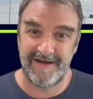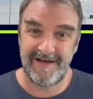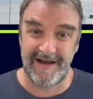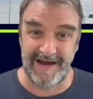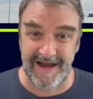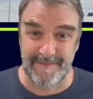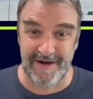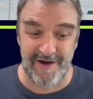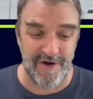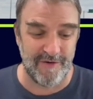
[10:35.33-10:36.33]
And you get
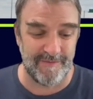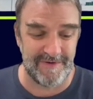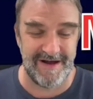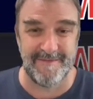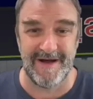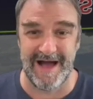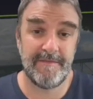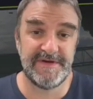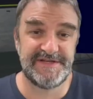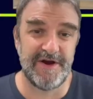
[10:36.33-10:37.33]
Macomb. Come on.
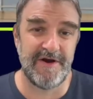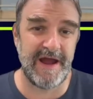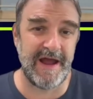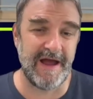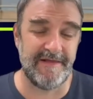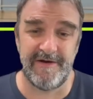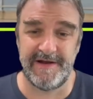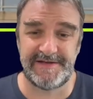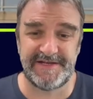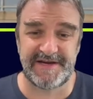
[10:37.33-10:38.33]
Missouri and their
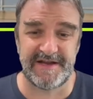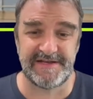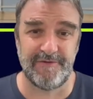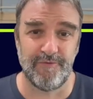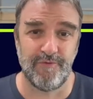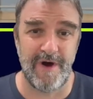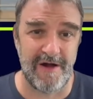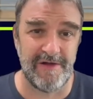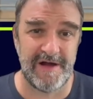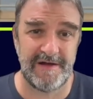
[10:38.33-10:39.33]
insistence on
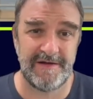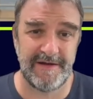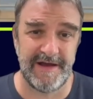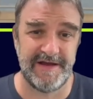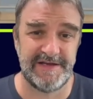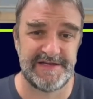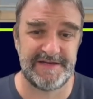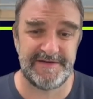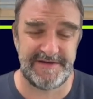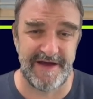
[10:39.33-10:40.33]
Rolla is
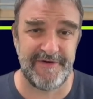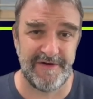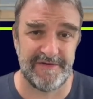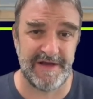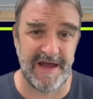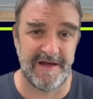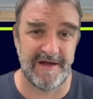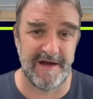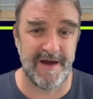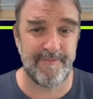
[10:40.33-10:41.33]
definitely
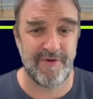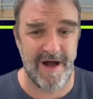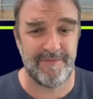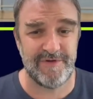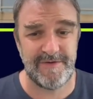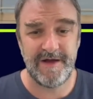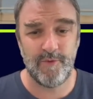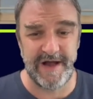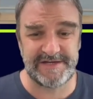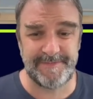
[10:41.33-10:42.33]
a problem.
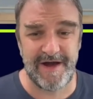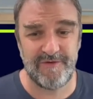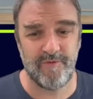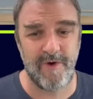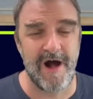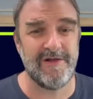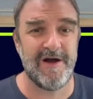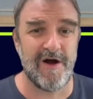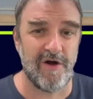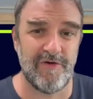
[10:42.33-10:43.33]
Westbound
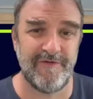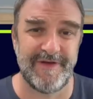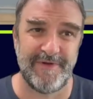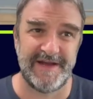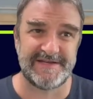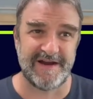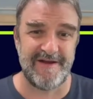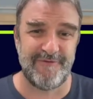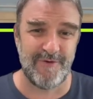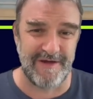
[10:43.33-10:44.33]
Rolla all over the place on
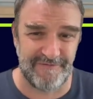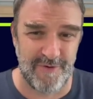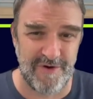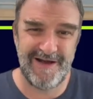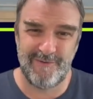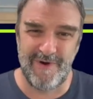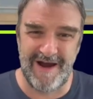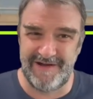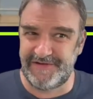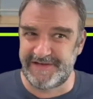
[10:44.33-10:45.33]
I-44. Why
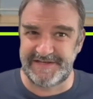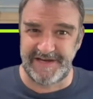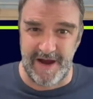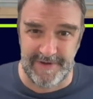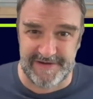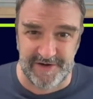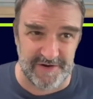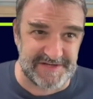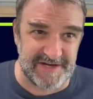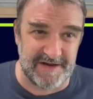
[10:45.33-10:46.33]
not just stay with
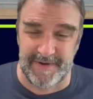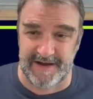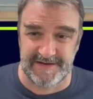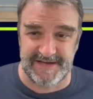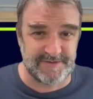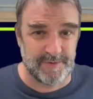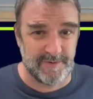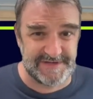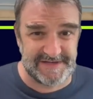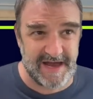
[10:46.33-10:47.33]
Tulsa because that's what
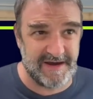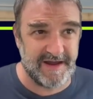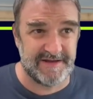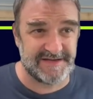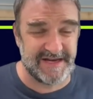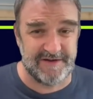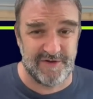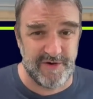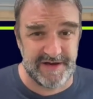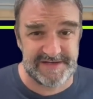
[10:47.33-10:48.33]
was set in St.
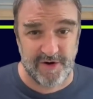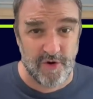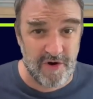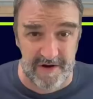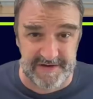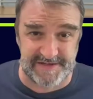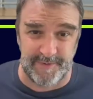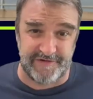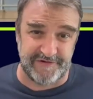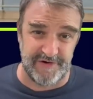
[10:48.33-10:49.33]
Louis, or
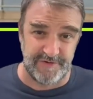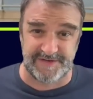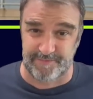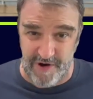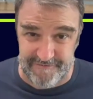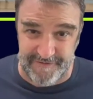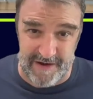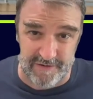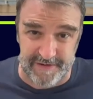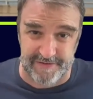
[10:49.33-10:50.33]
switch to
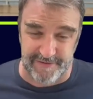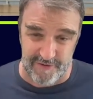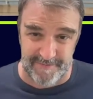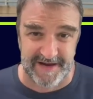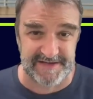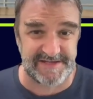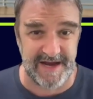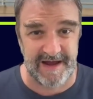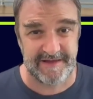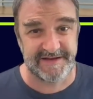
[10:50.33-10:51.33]
Springfield, the third biggest
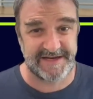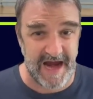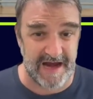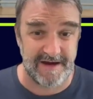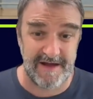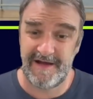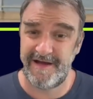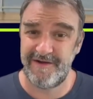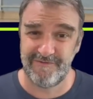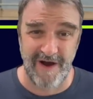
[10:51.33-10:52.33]
city in the state?
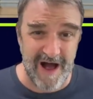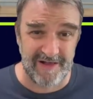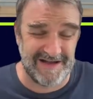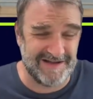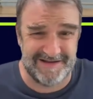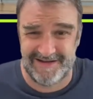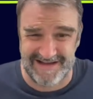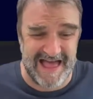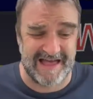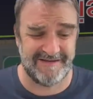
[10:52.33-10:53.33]
Rolla.
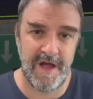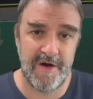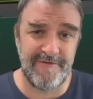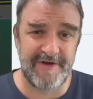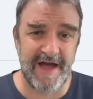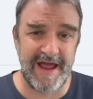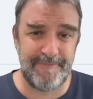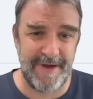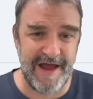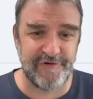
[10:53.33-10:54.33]
We've got a
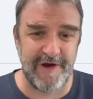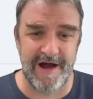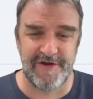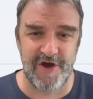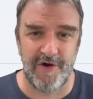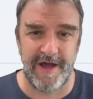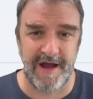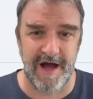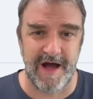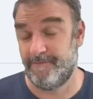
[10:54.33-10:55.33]
Patreon
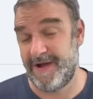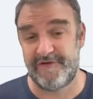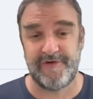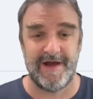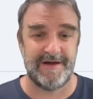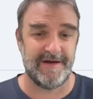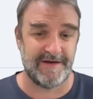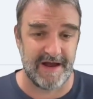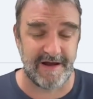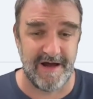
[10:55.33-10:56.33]
going on
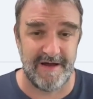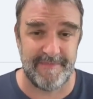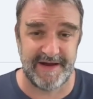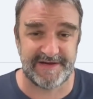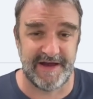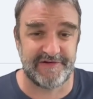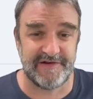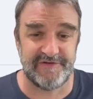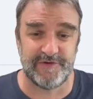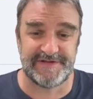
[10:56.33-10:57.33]

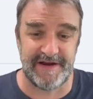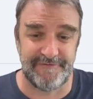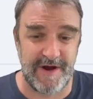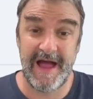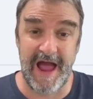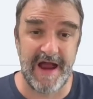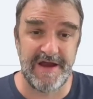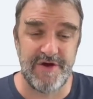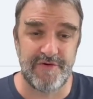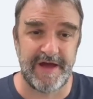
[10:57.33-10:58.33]
patreon.com/Control City Freak,
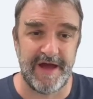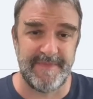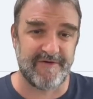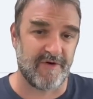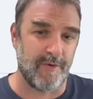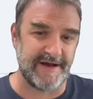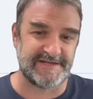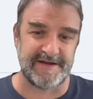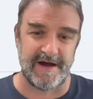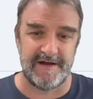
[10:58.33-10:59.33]
and you can make
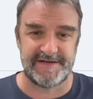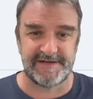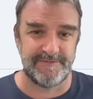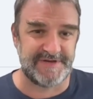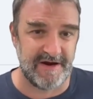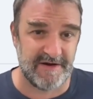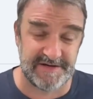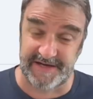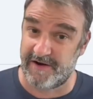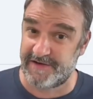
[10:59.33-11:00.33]
requests on some
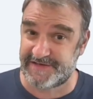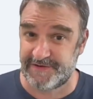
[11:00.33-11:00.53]
tiers and also